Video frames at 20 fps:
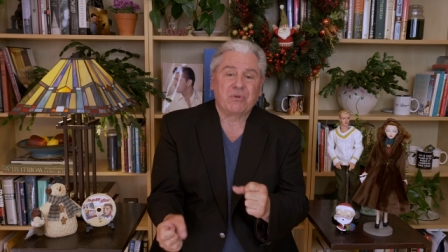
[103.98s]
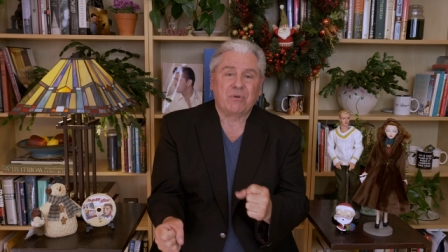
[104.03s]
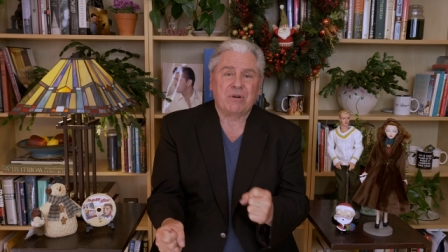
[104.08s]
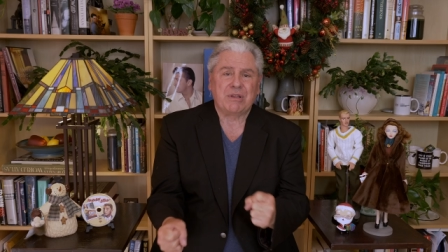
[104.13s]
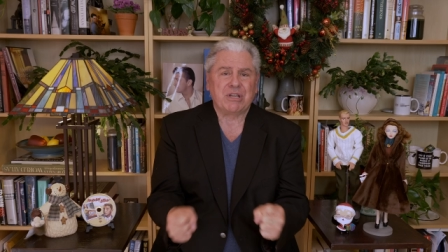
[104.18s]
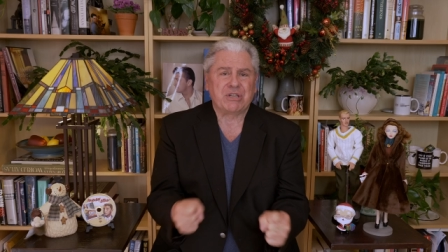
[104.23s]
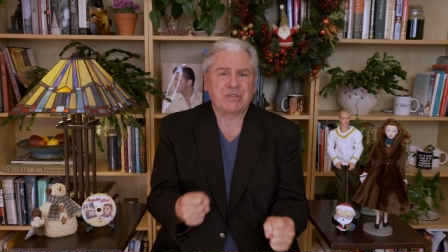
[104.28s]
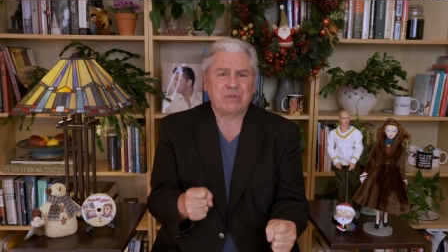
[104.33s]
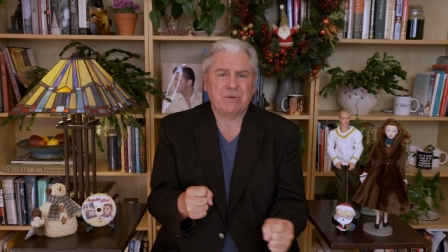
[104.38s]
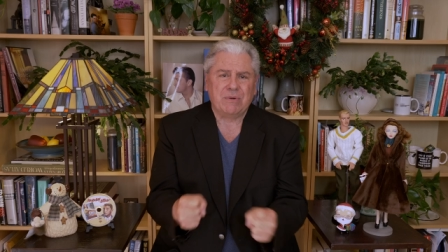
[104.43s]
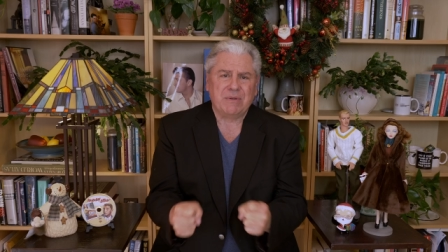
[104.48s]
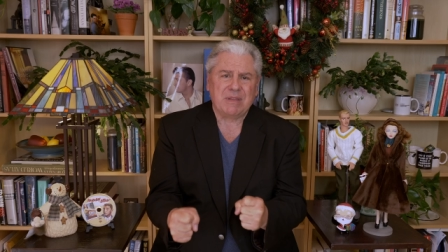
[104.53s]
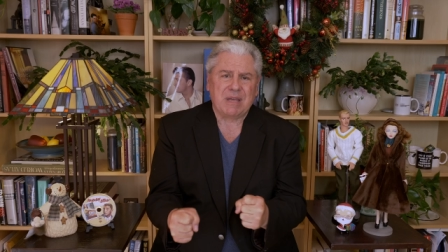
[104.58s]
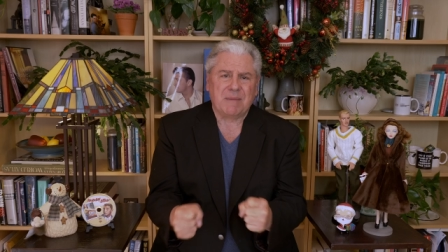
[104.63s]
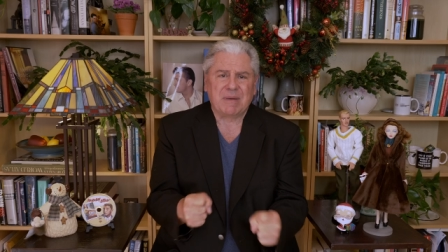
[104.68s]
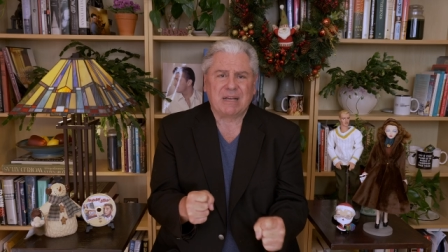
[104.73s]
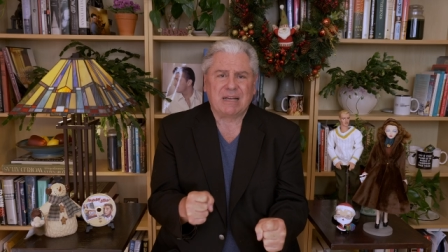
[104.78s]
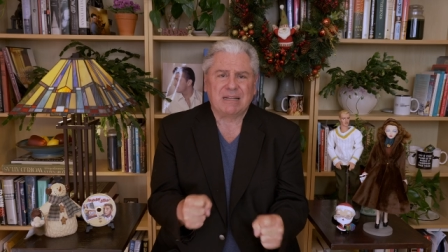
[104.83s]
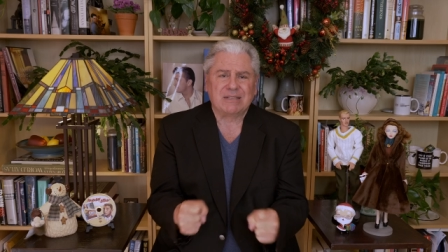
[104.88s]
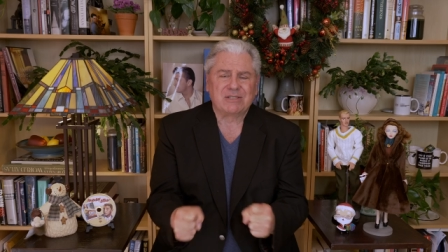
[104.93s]
sort of the two of
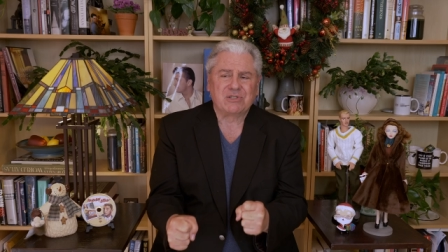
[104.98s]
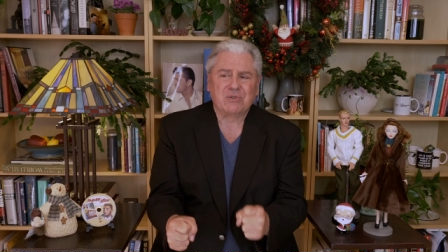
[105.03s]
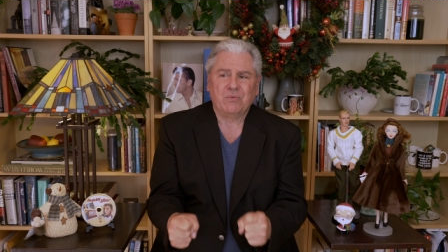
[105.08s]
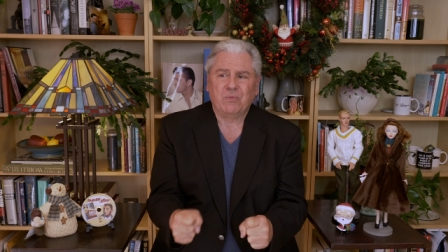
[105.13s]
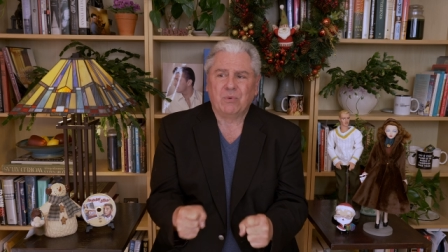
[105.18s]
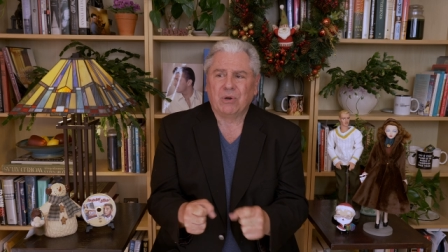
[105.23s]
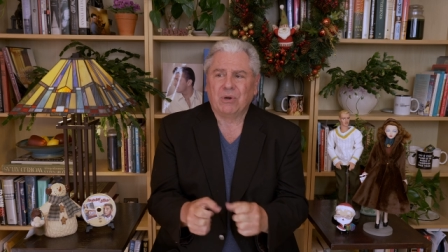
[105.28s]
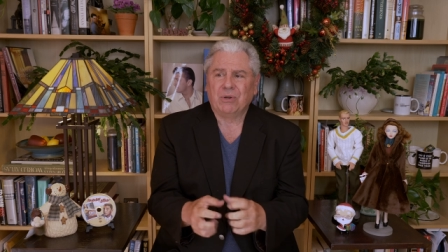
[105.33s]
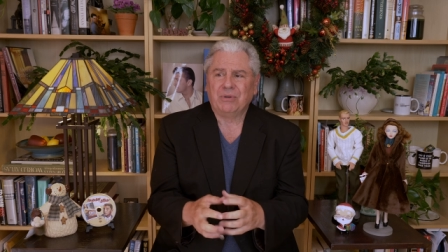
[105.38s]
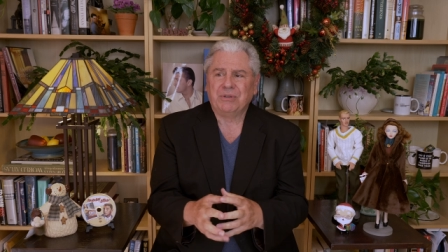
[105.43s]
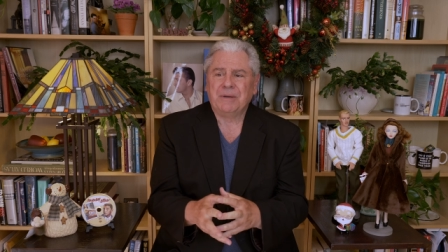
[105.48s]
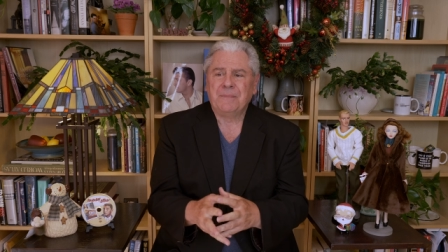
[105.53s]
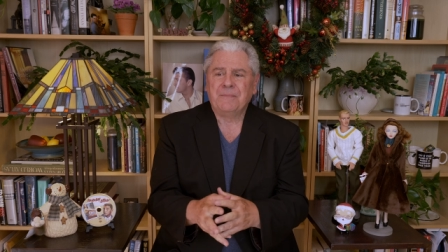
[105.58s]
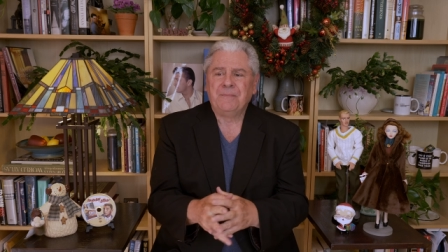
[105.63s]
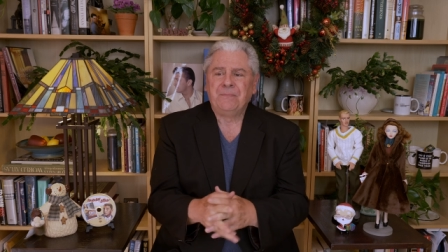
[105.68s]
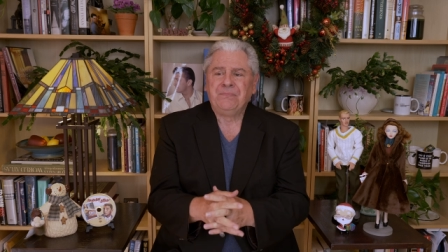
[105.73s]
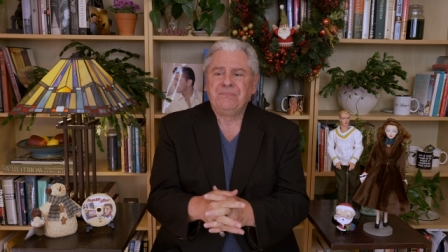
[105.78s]
them against the world, and